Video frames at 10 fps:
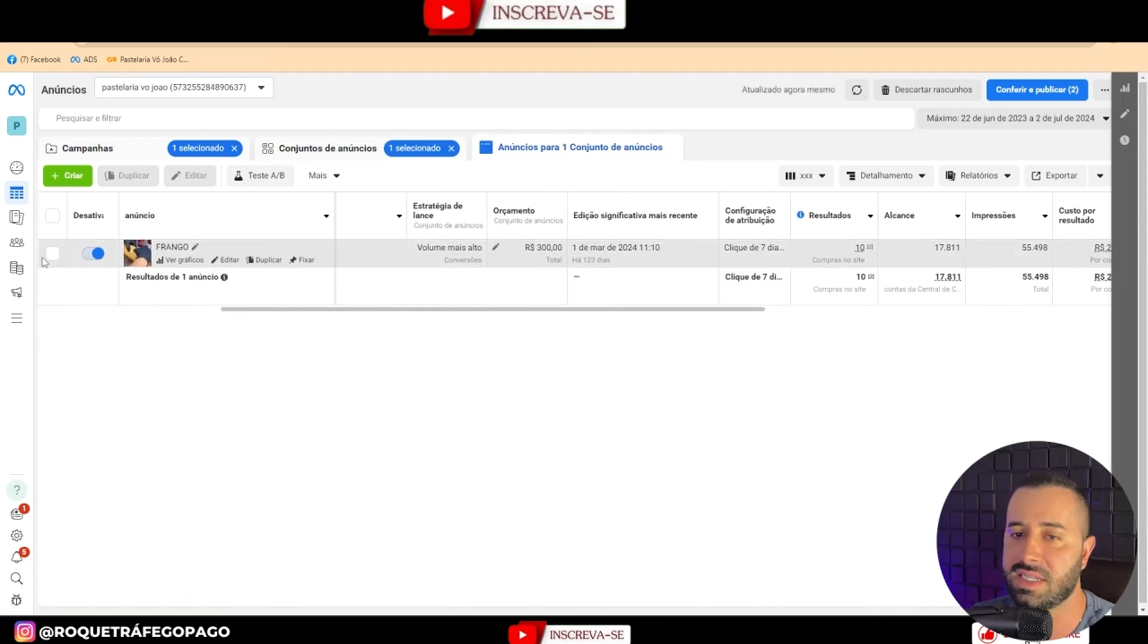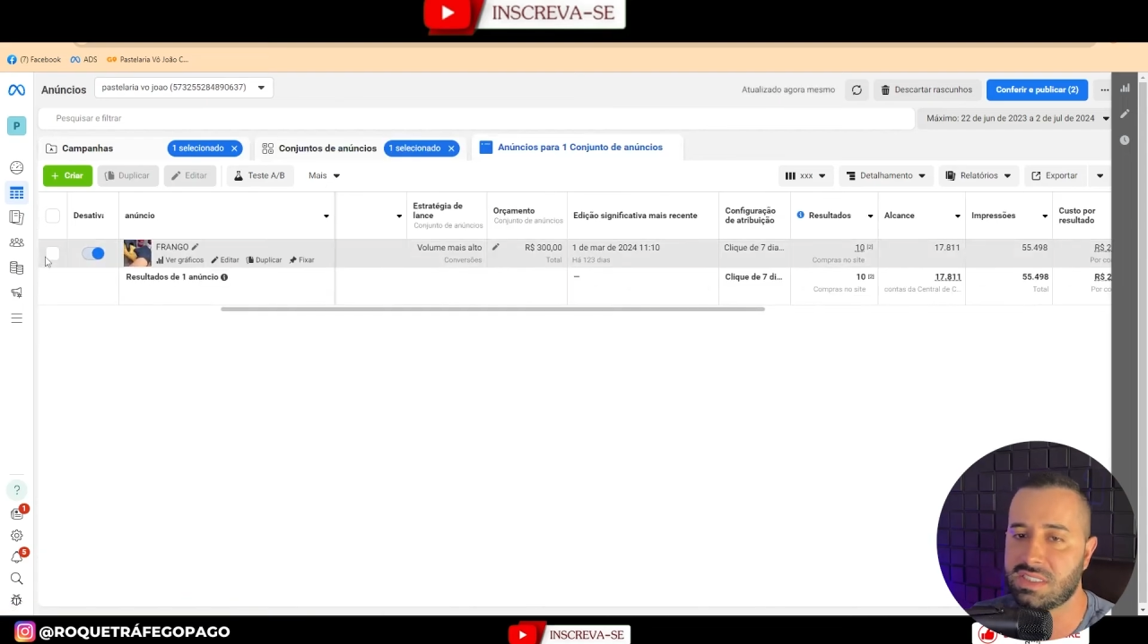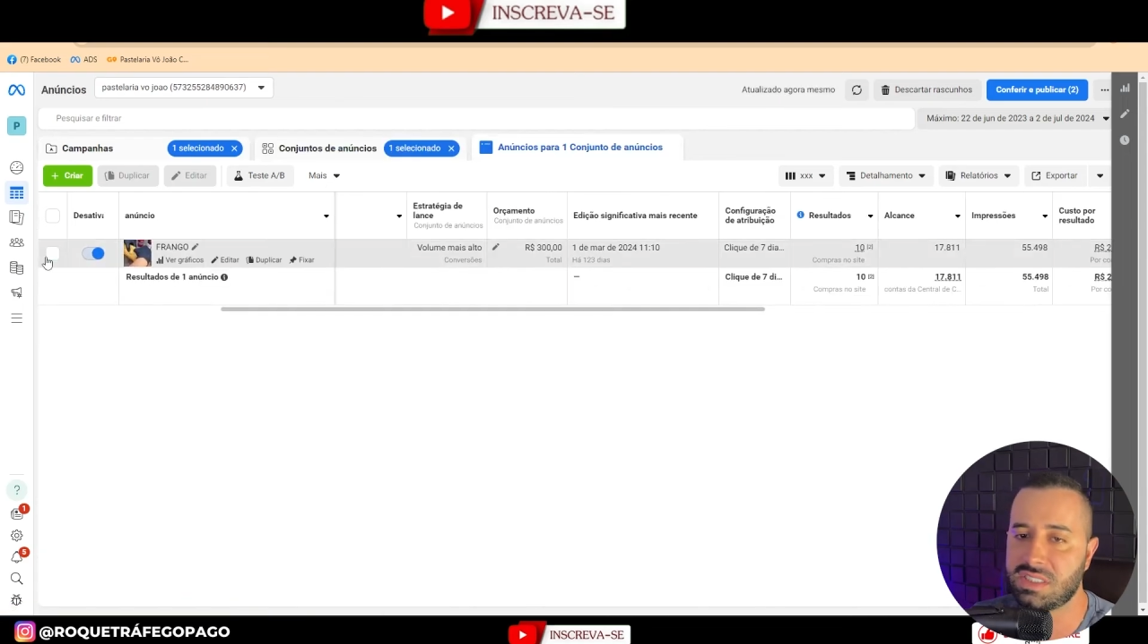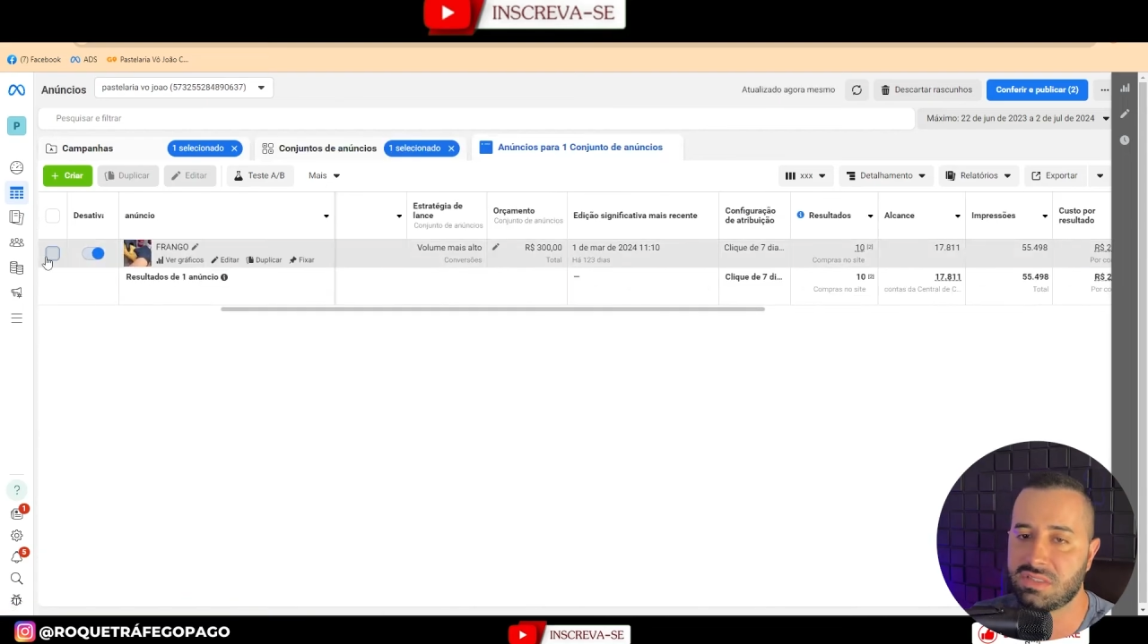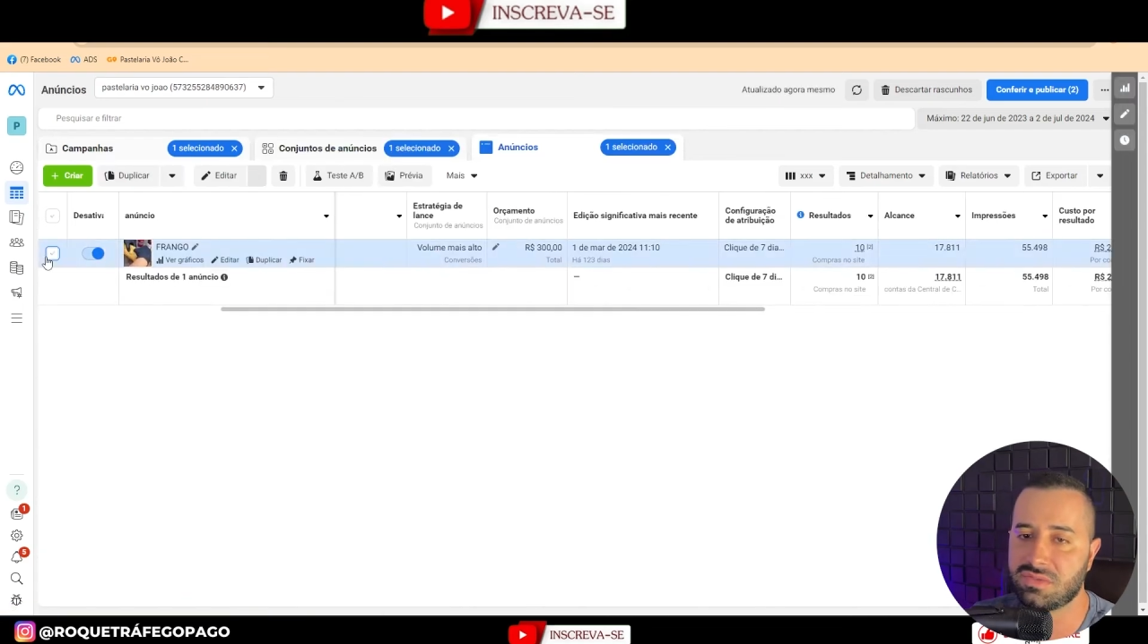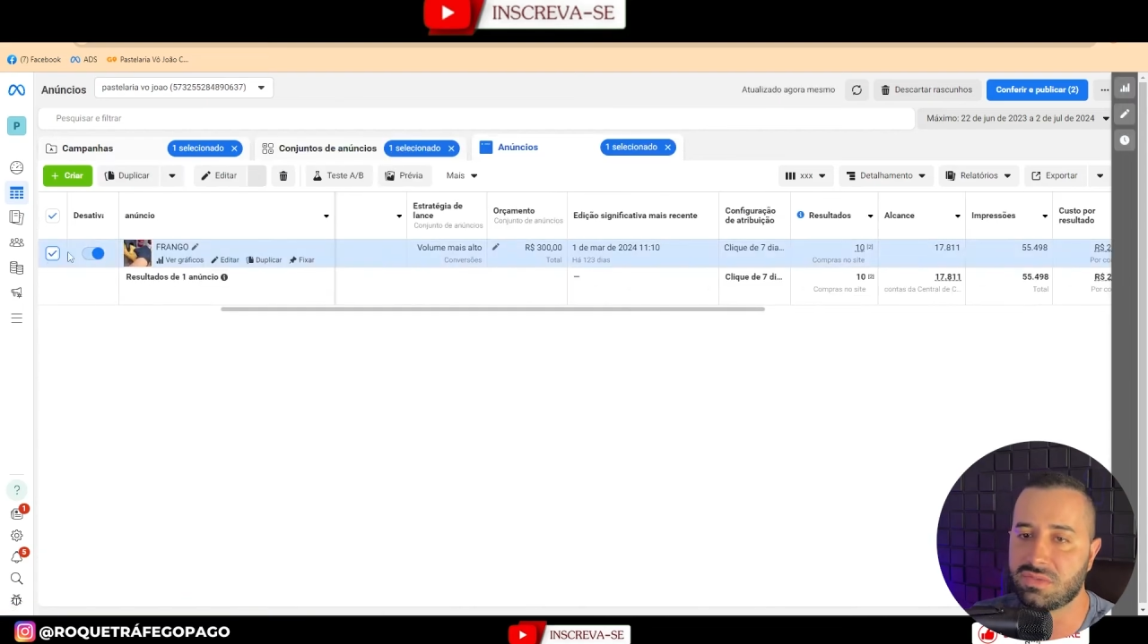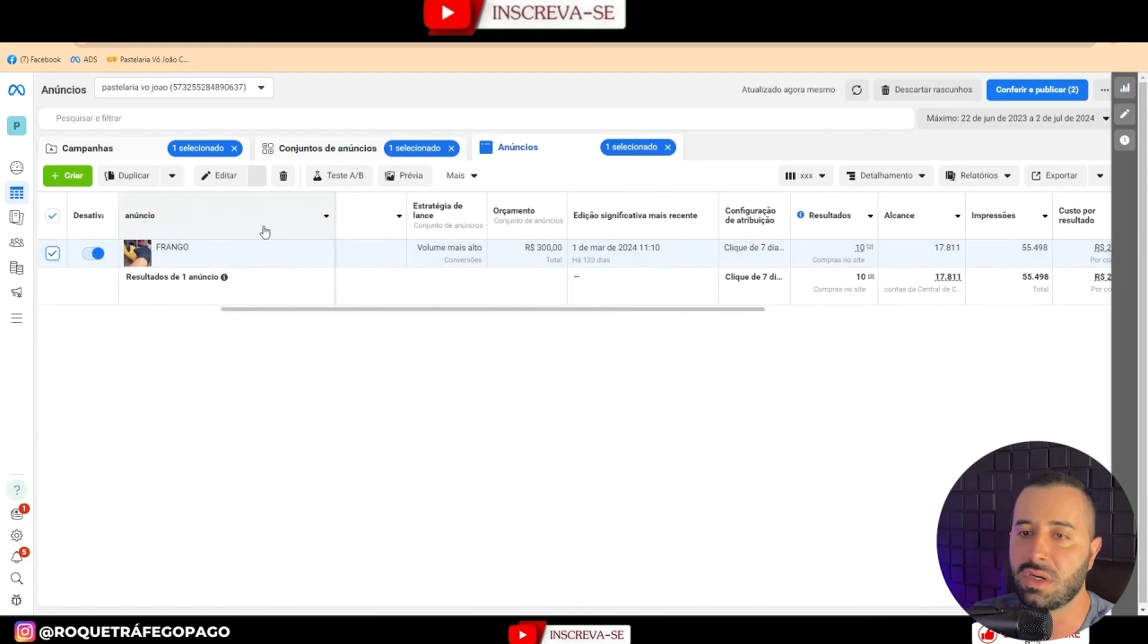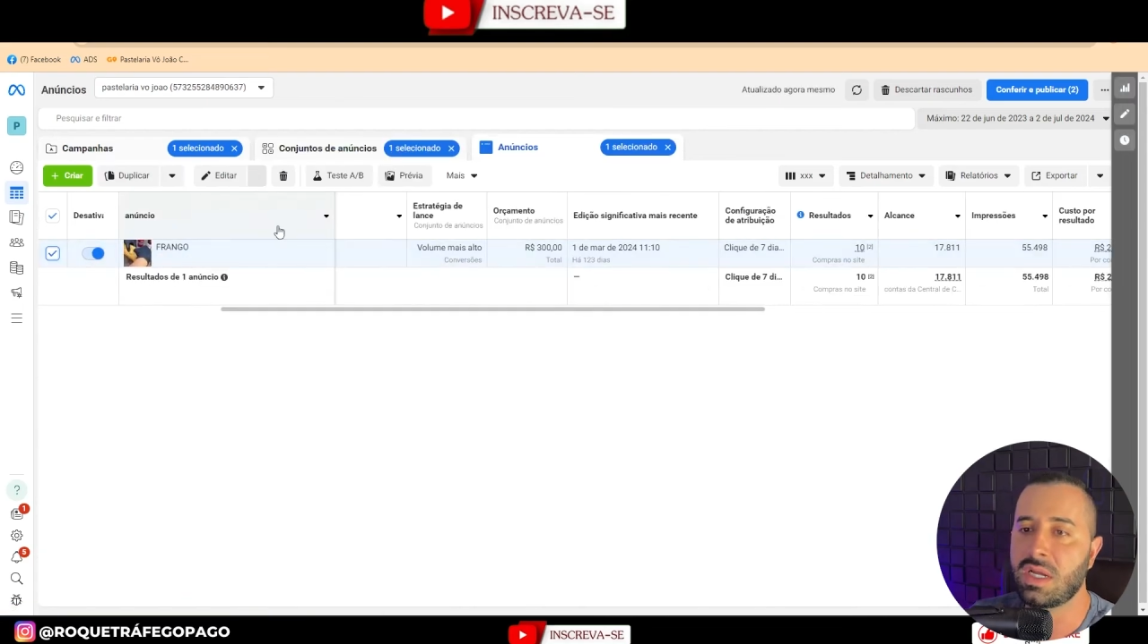The creative